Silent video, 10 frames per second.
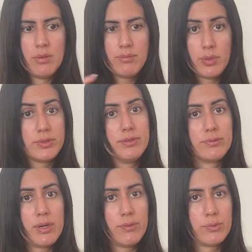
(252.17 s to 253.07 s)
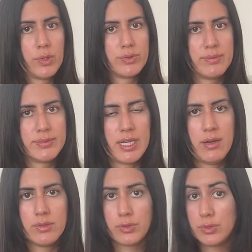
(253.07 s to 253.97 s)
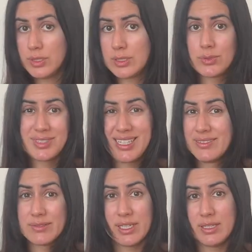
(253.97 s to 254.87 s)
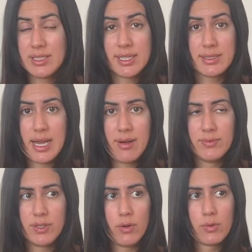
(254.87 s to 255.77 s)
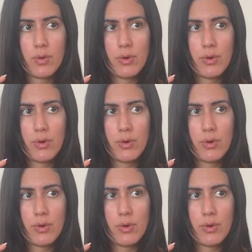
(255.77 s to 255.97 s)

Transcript: put wrote them down you need to start writing them down or,